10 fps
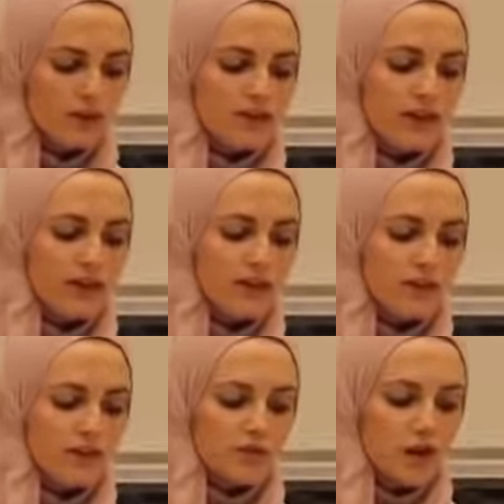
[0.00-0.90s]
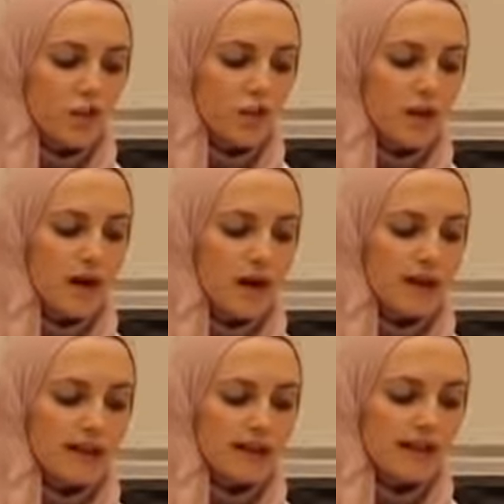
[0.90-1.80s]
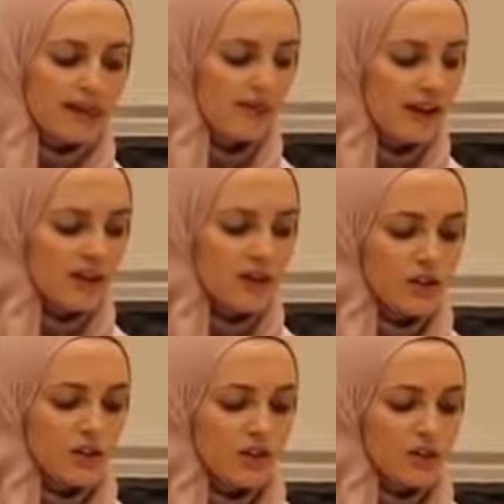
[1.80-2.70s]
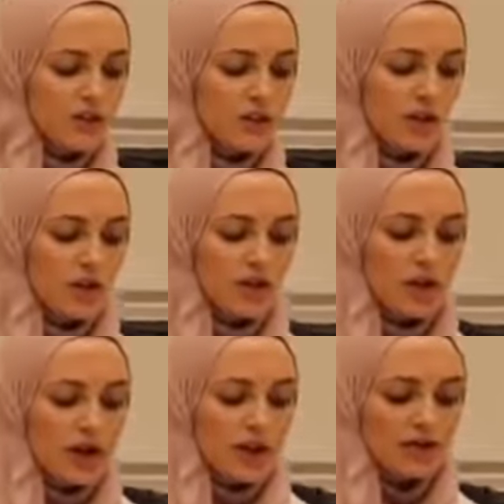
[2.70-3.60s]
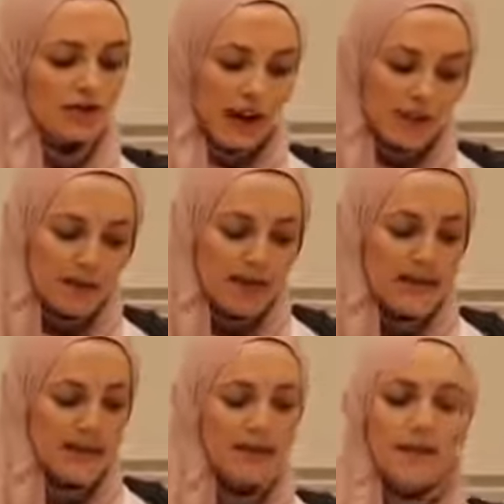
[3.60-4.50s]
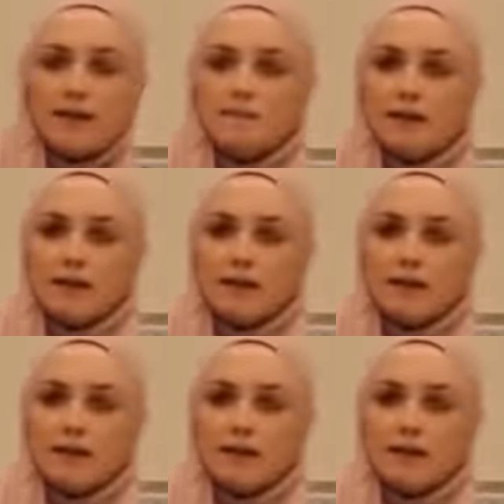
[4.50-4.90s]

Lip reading: can range from negative attitudes of the family and